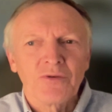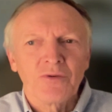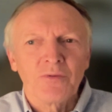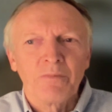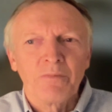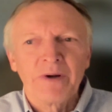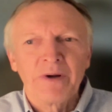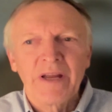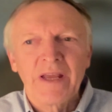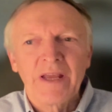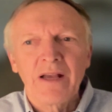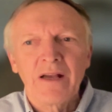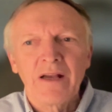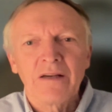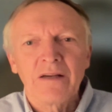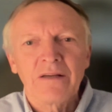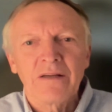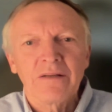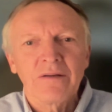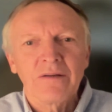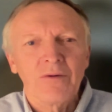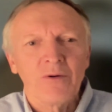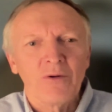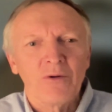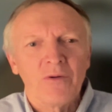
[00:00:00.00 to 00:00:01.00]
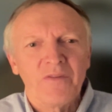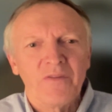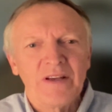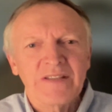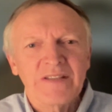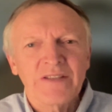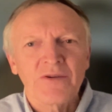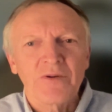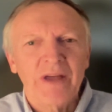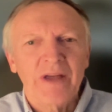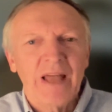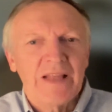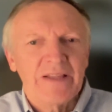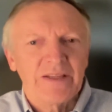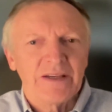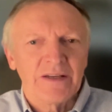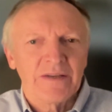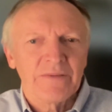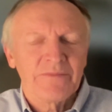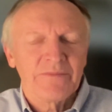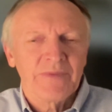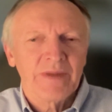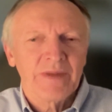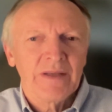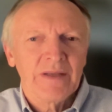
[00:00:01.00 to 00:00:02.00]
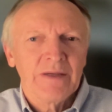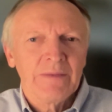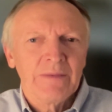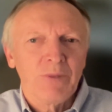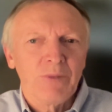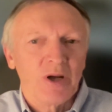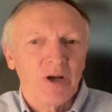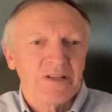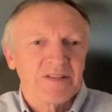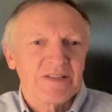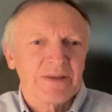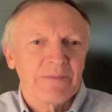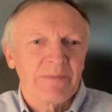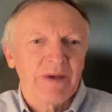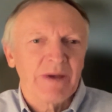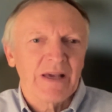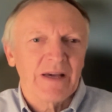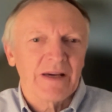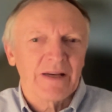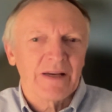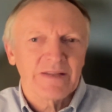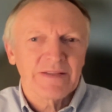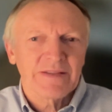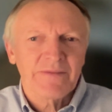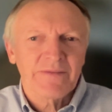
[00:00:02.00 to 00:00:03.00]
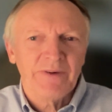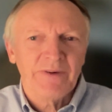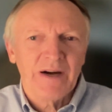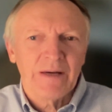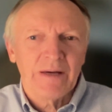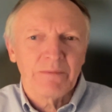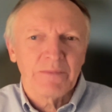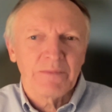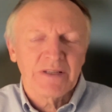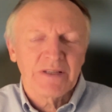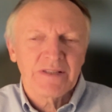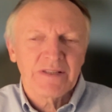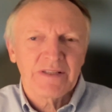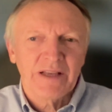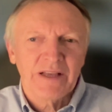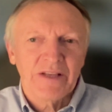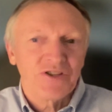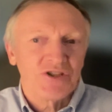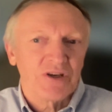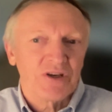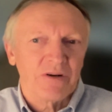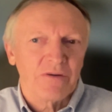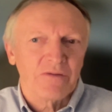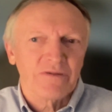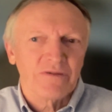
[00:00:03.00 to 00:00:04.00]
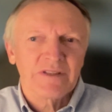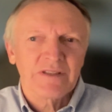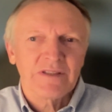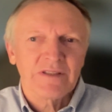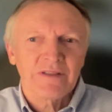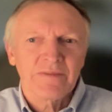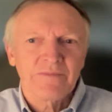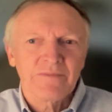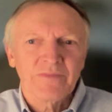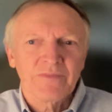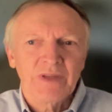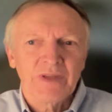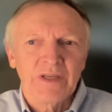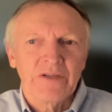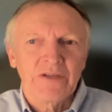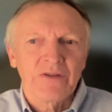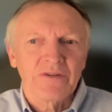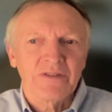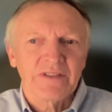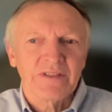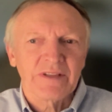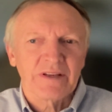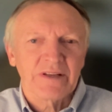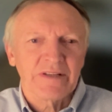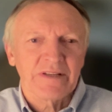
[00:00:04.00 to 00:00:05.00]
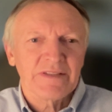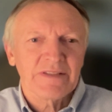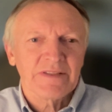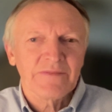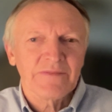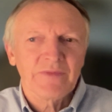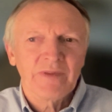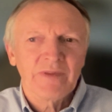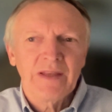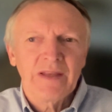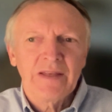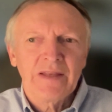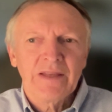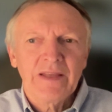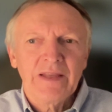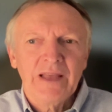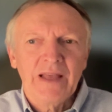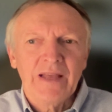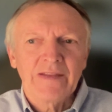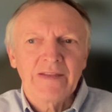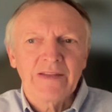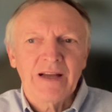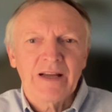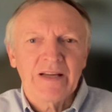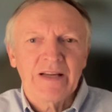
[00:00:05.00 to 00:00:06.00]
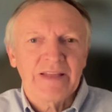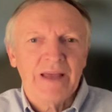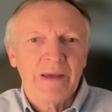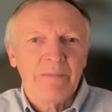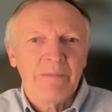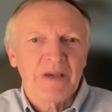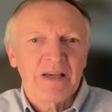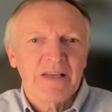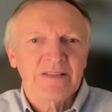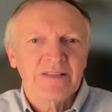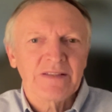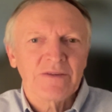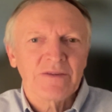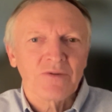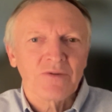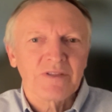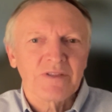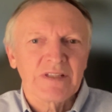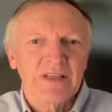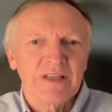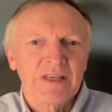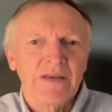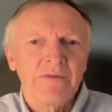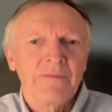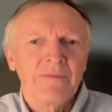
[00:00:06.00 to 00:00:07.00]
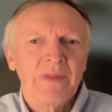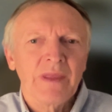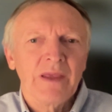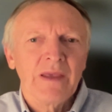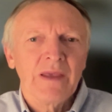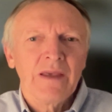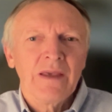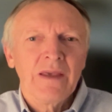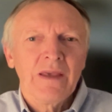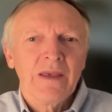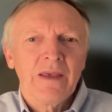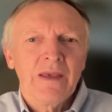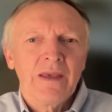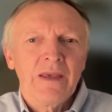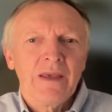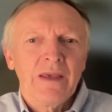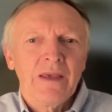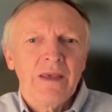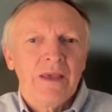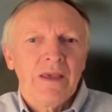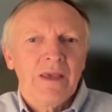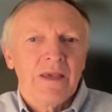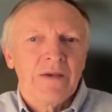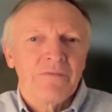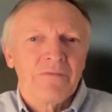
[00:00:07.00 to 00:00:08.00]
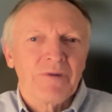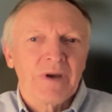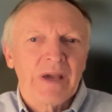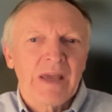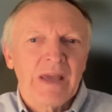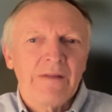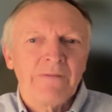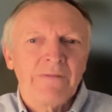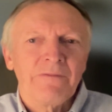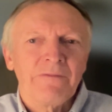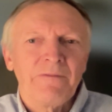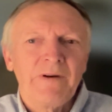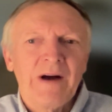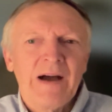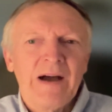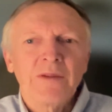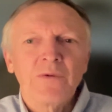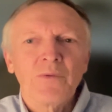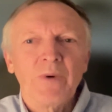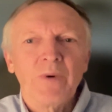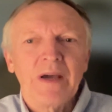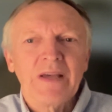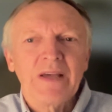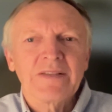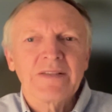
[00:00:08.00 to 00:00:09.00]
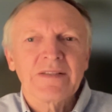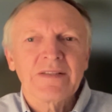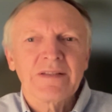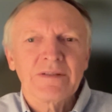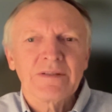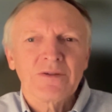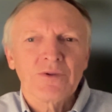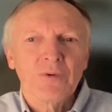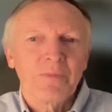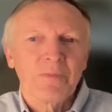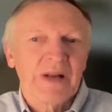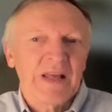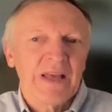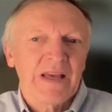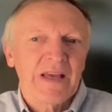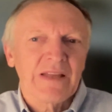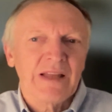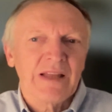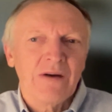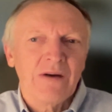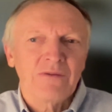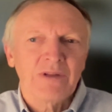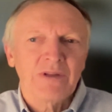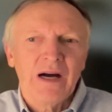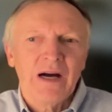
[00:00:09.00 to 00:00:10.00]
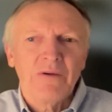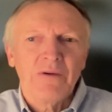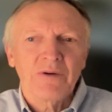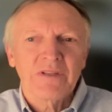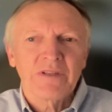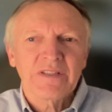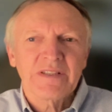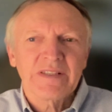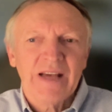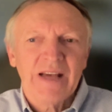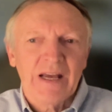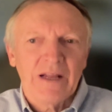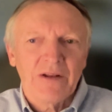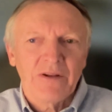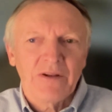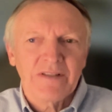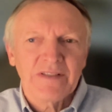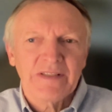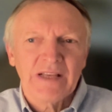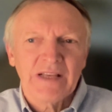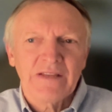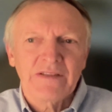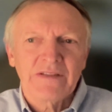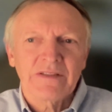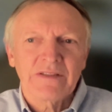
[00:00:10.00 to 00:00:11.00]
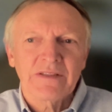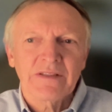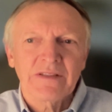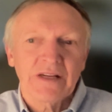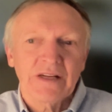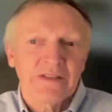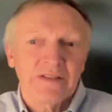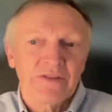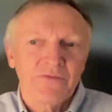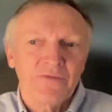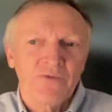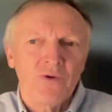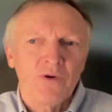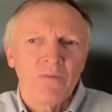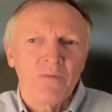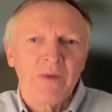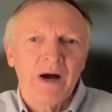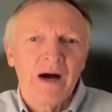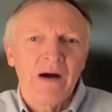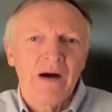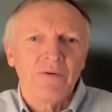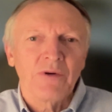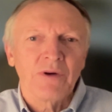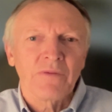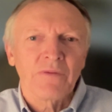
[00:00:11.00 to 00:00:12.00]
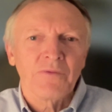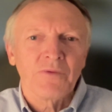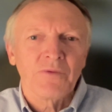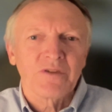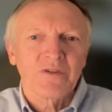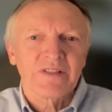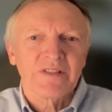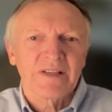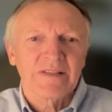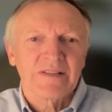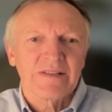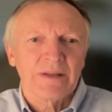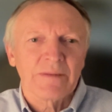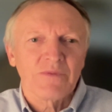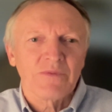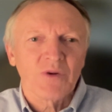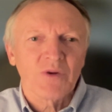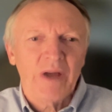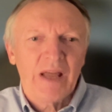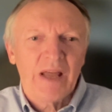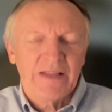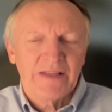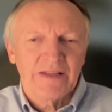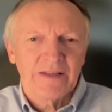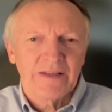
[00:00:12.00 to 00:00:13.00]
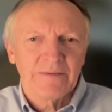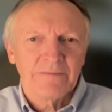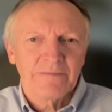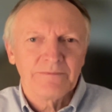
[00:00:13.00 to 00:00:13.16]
to bring all of us together, policymakers, farmers, NGOs, industries, and academics, to see if we can find ways to break down our silos and transform our food system together.